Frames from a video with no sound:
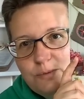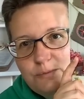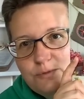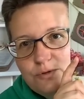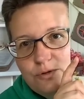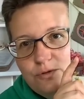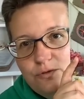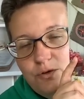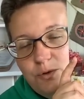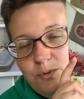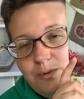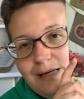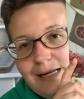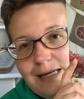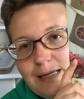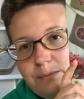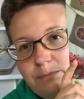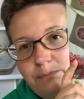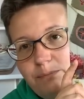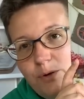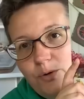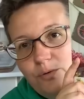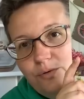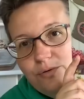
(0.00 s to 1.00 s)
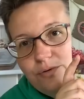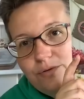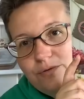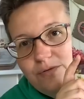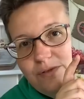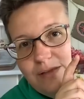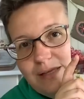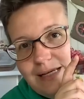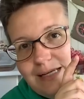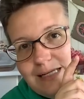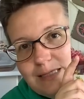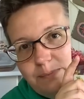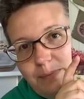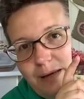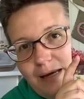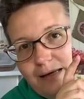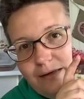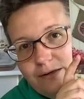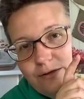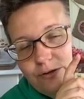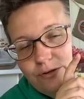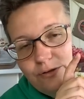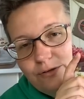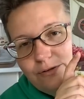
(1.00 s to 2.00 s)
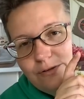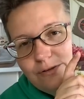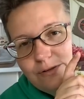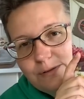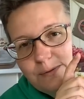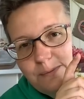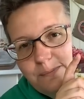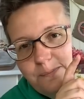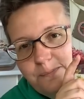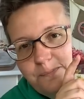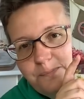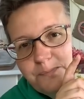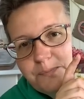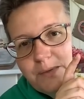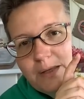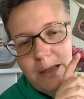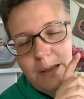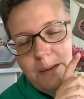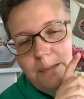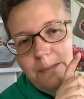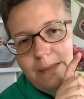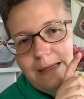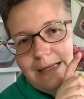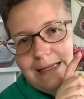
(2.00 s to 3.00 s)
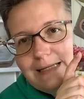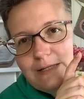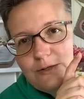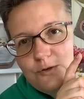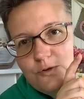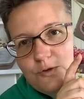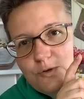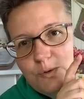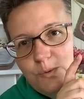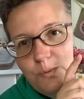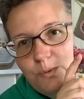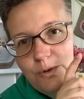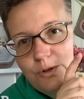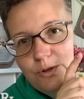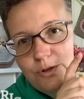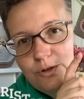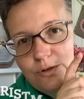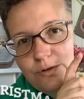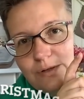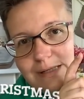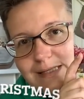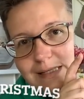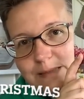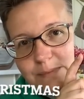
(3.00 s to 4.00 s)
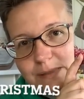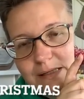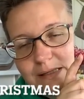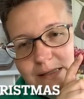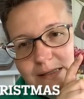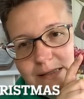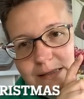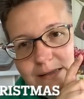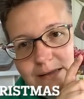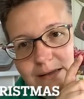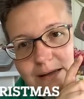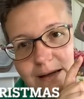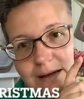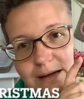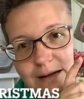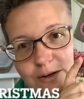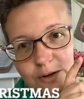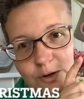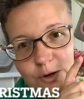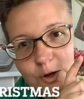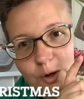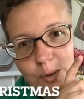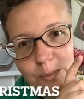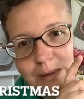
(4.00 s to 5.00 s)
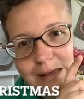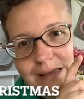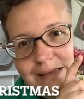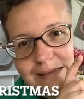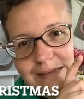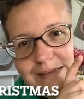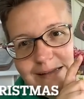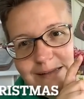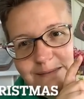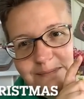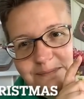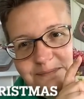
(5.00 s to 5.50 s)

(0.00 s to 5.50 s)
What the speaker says: So if you would like both of these patterns, please use the word Christmas in your comment.